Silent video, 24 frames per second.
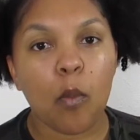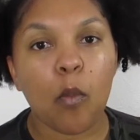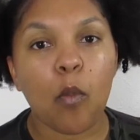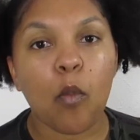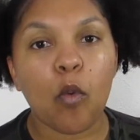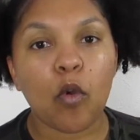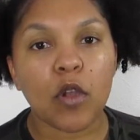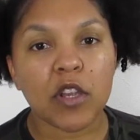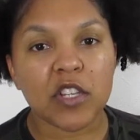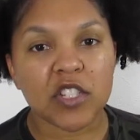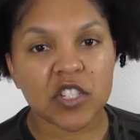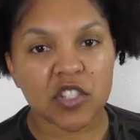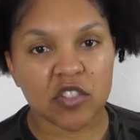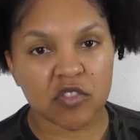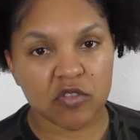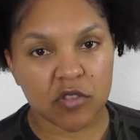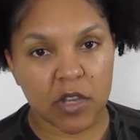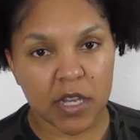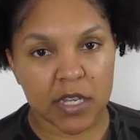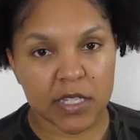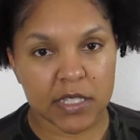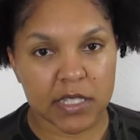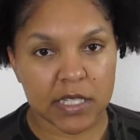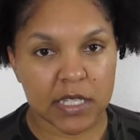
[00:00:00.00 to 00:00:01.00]

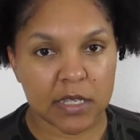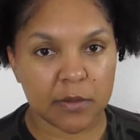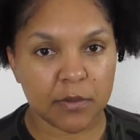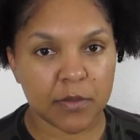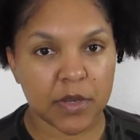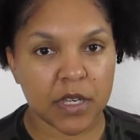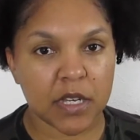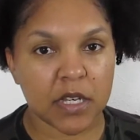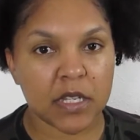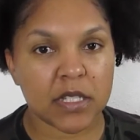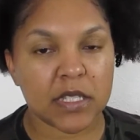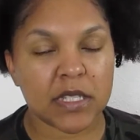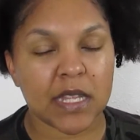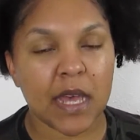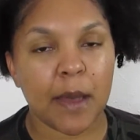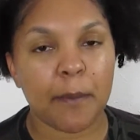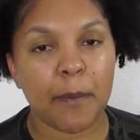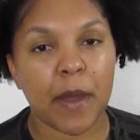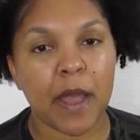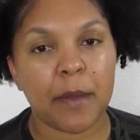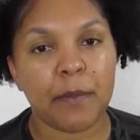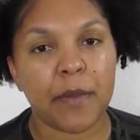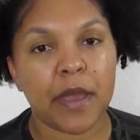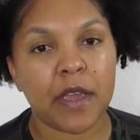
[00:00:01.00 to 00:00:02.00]
moisturizing because that
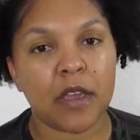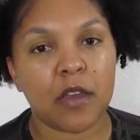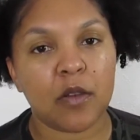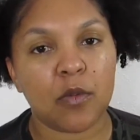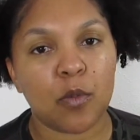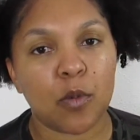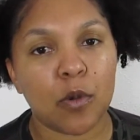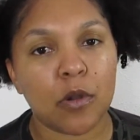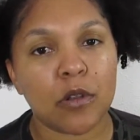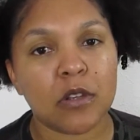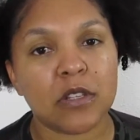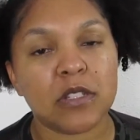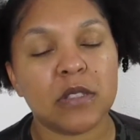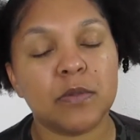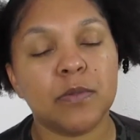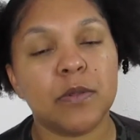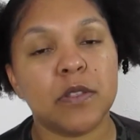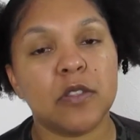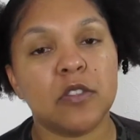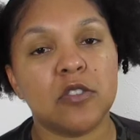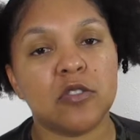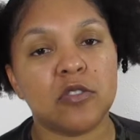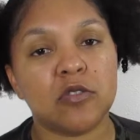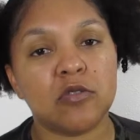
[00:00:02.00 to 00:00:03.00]
might make it worse.
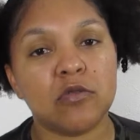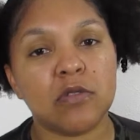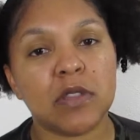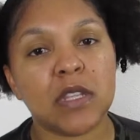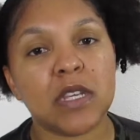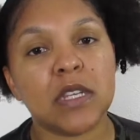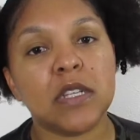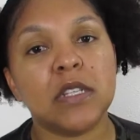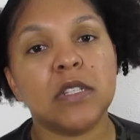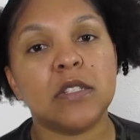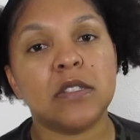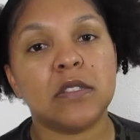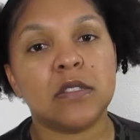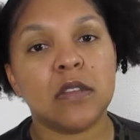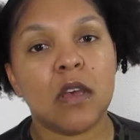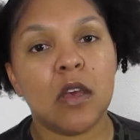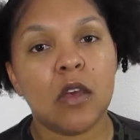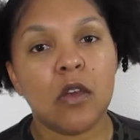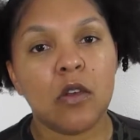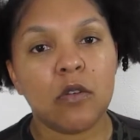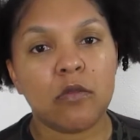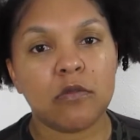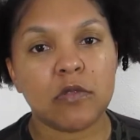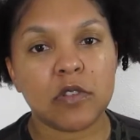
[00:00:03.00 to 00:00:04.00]
But the truth is,
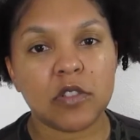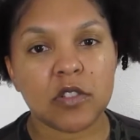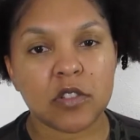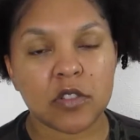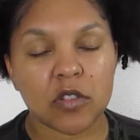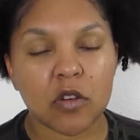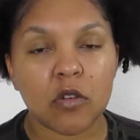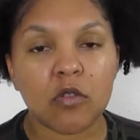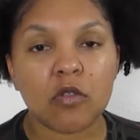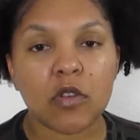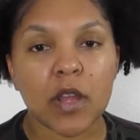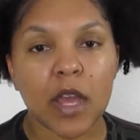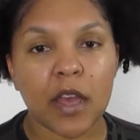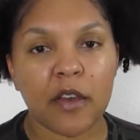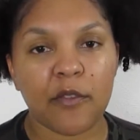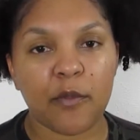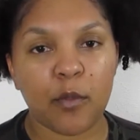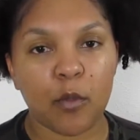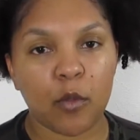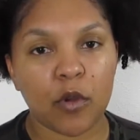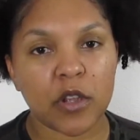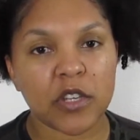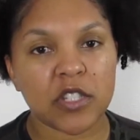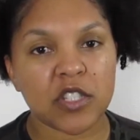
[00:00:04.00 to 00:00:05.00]
when you don't have
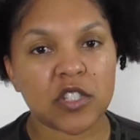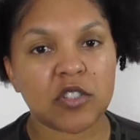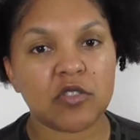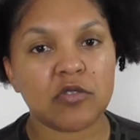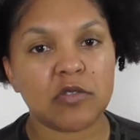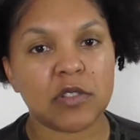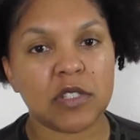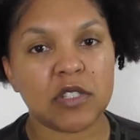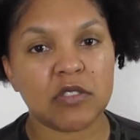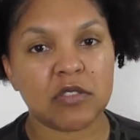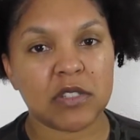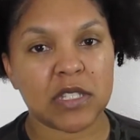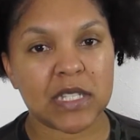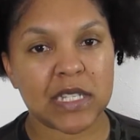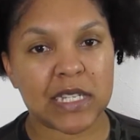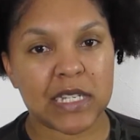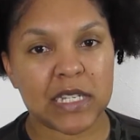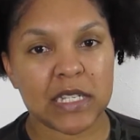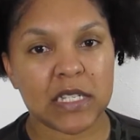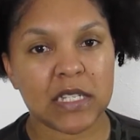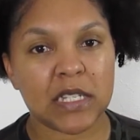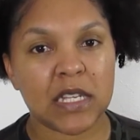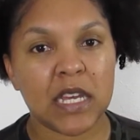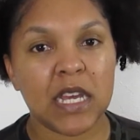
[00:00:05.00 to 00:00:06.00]
moisture in your
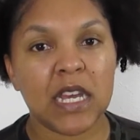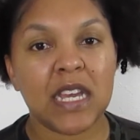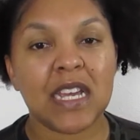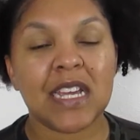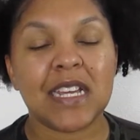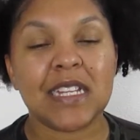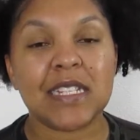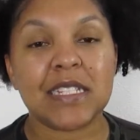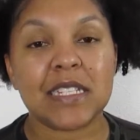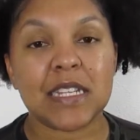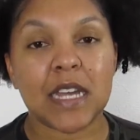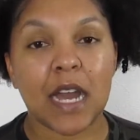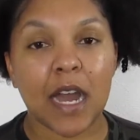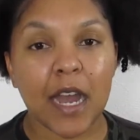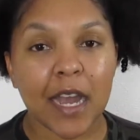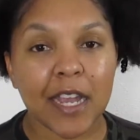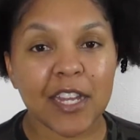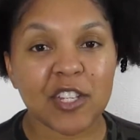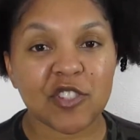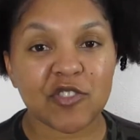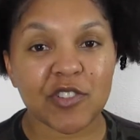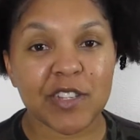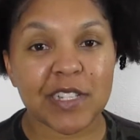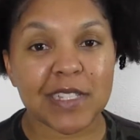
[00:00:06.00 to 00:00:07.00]
skin, it
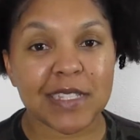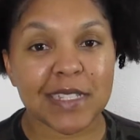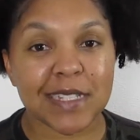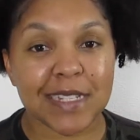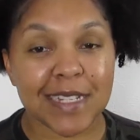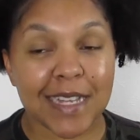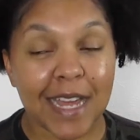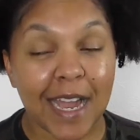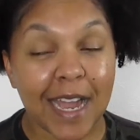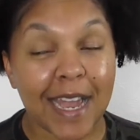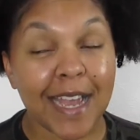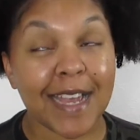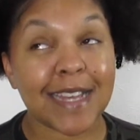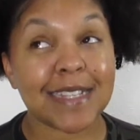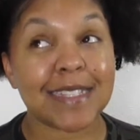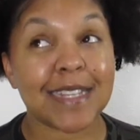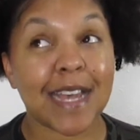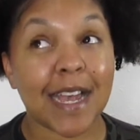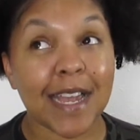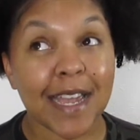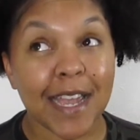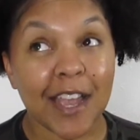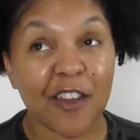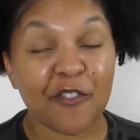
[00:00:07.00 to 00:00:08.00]
dehydrates it, as
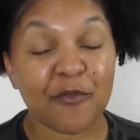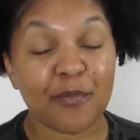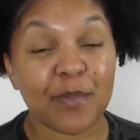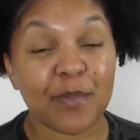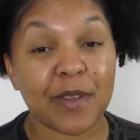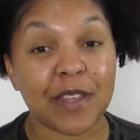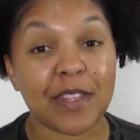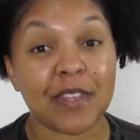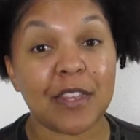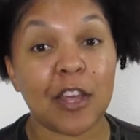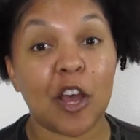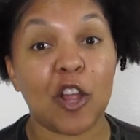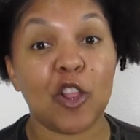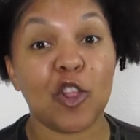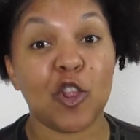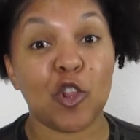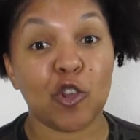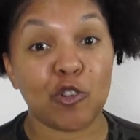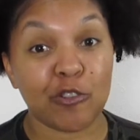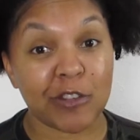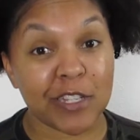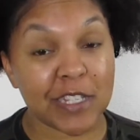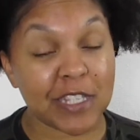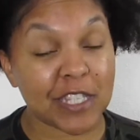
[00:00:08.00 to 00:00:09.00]
I have been
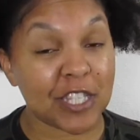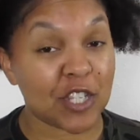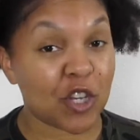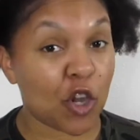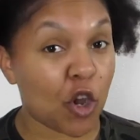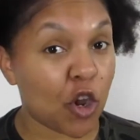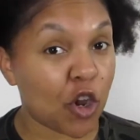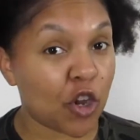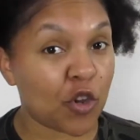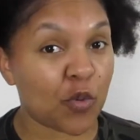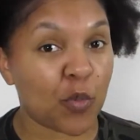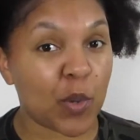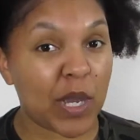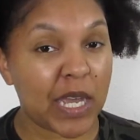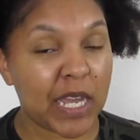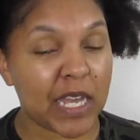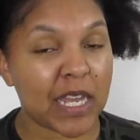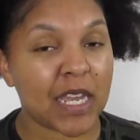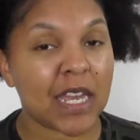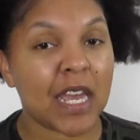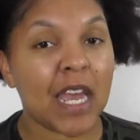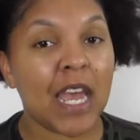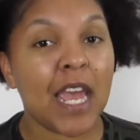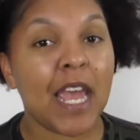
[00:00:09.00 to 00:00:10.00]
learning the hard
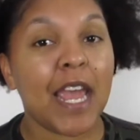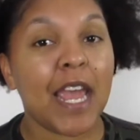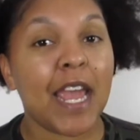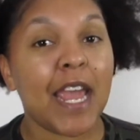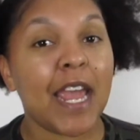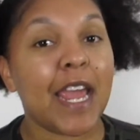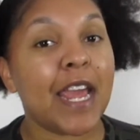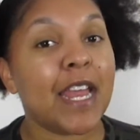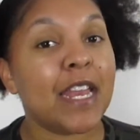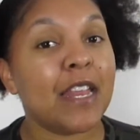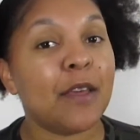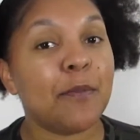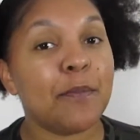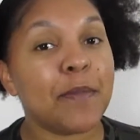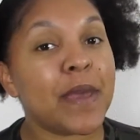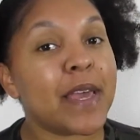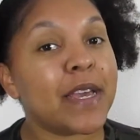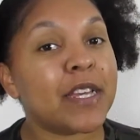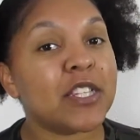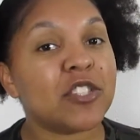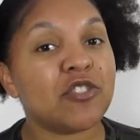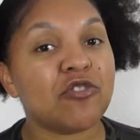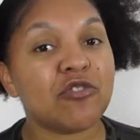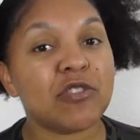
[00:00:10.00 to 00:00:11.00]
way, and it
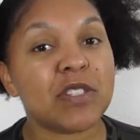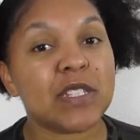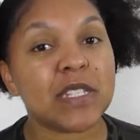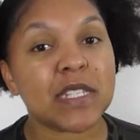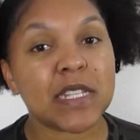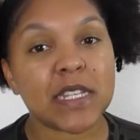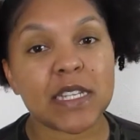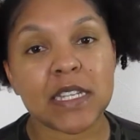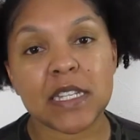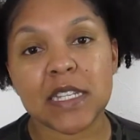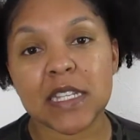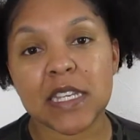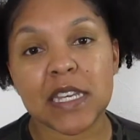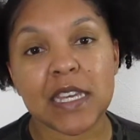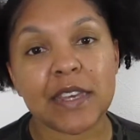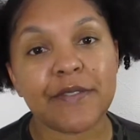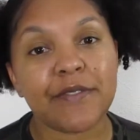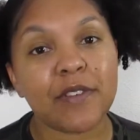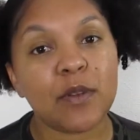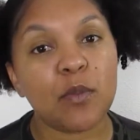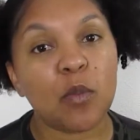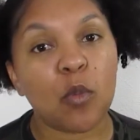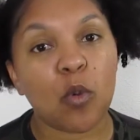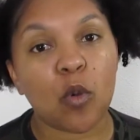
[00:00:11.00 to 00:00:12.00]
makes your skin
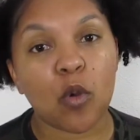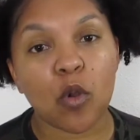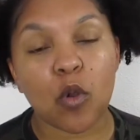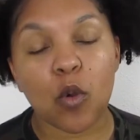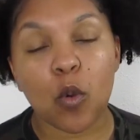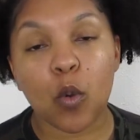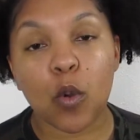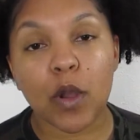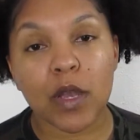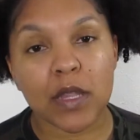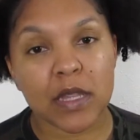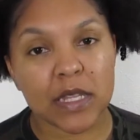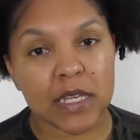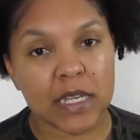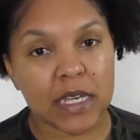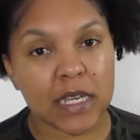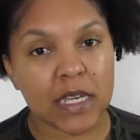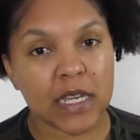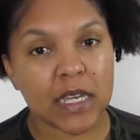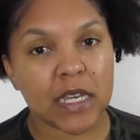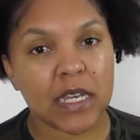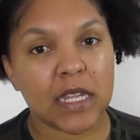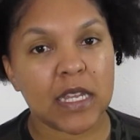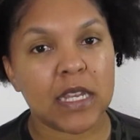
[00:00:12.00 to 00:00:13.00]
even more
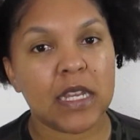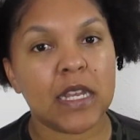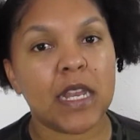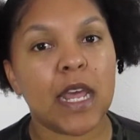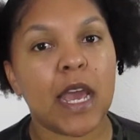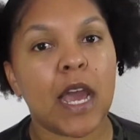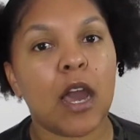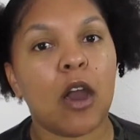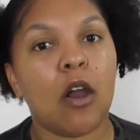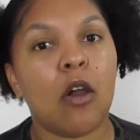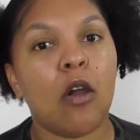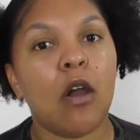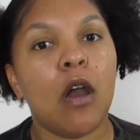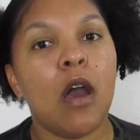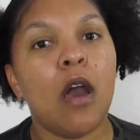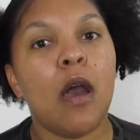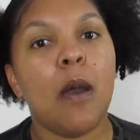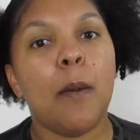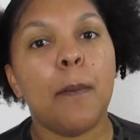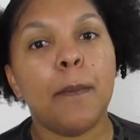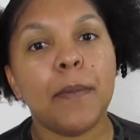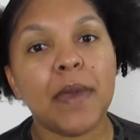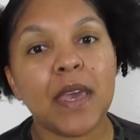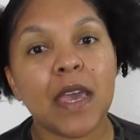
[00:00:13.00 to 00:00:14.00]
oily. Now,
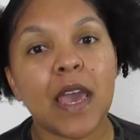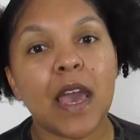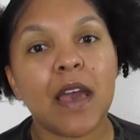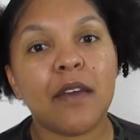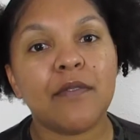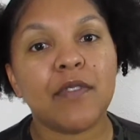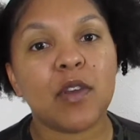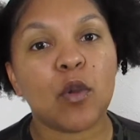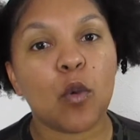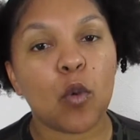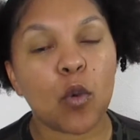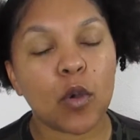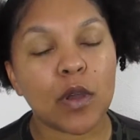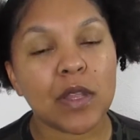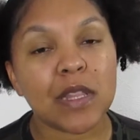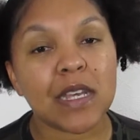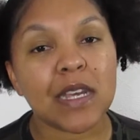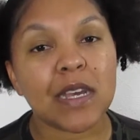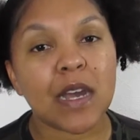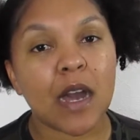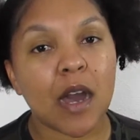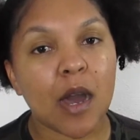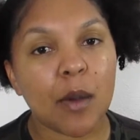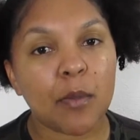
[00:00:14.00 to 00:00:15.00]
me having oily
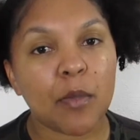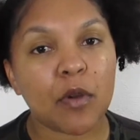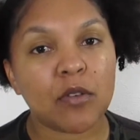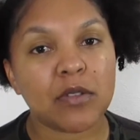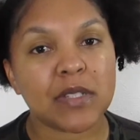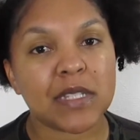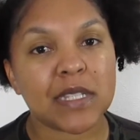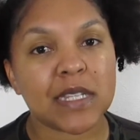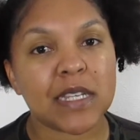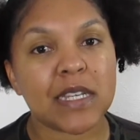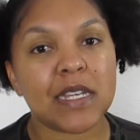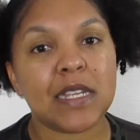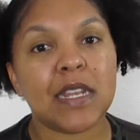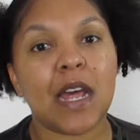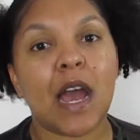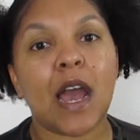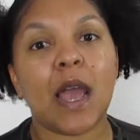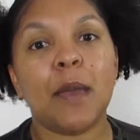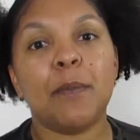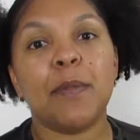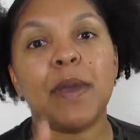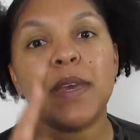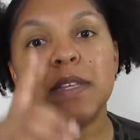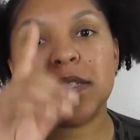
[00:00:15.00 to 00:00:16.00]
combo skin,
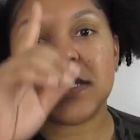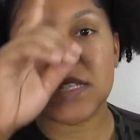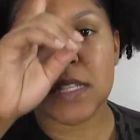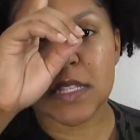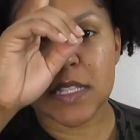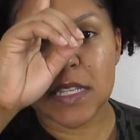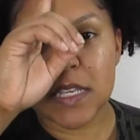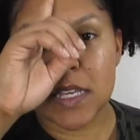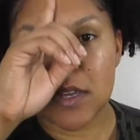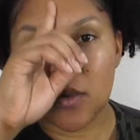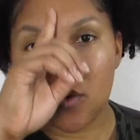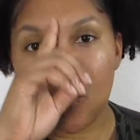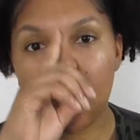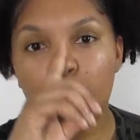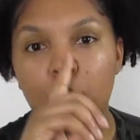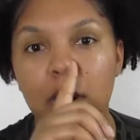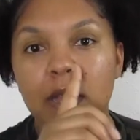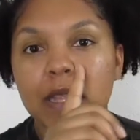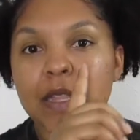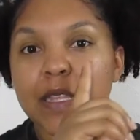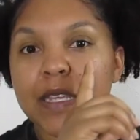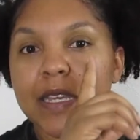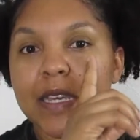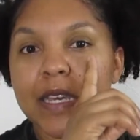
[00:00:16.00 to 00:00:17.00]
I'm basically
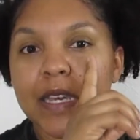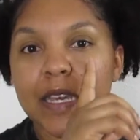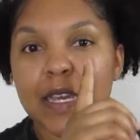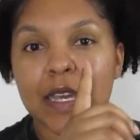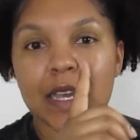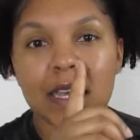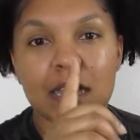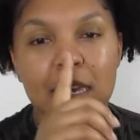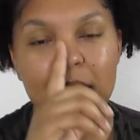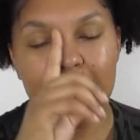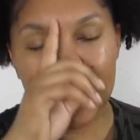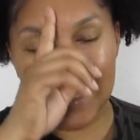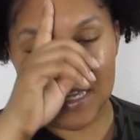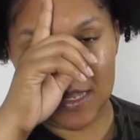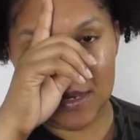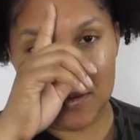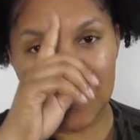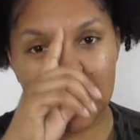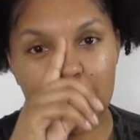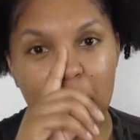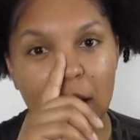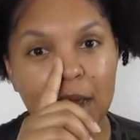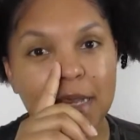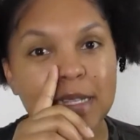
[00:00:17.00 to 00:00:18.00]
oily
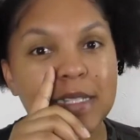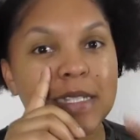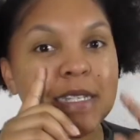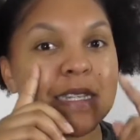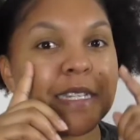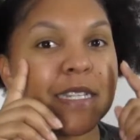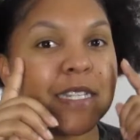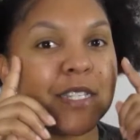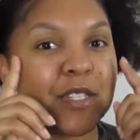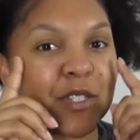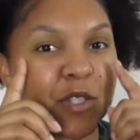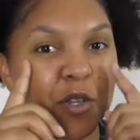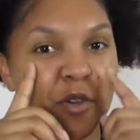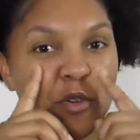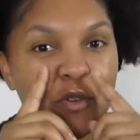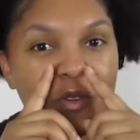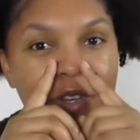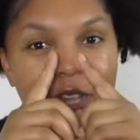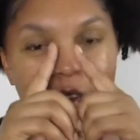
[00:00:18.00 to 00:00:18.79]
in my T-zone